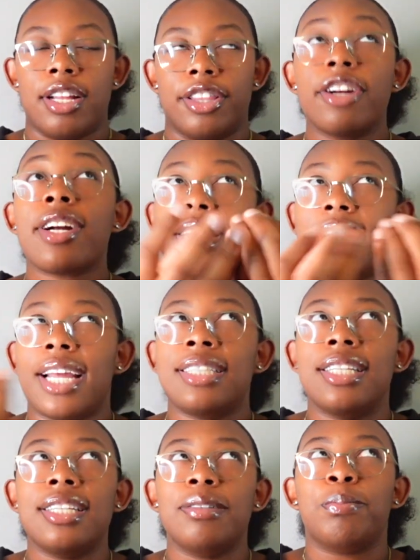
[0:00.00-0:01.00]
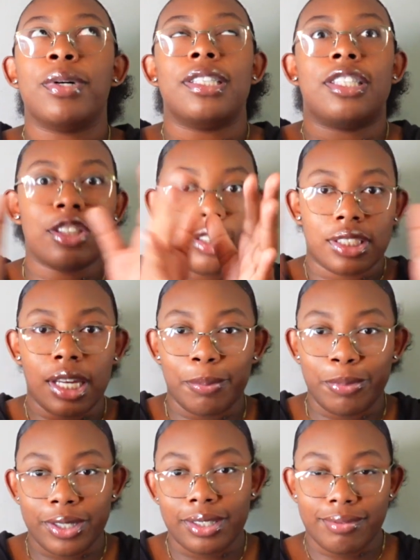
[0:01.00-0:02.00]
they're connected but they're
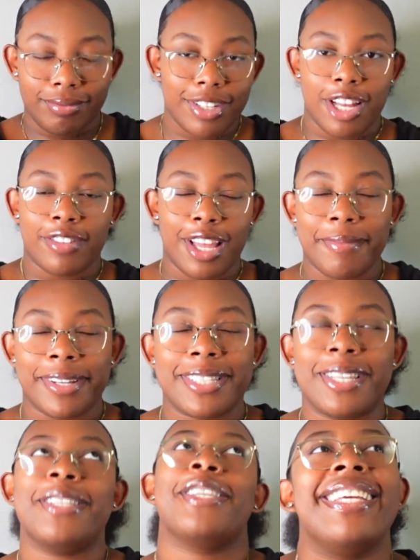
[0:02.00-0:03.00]
separate, if that makes sense.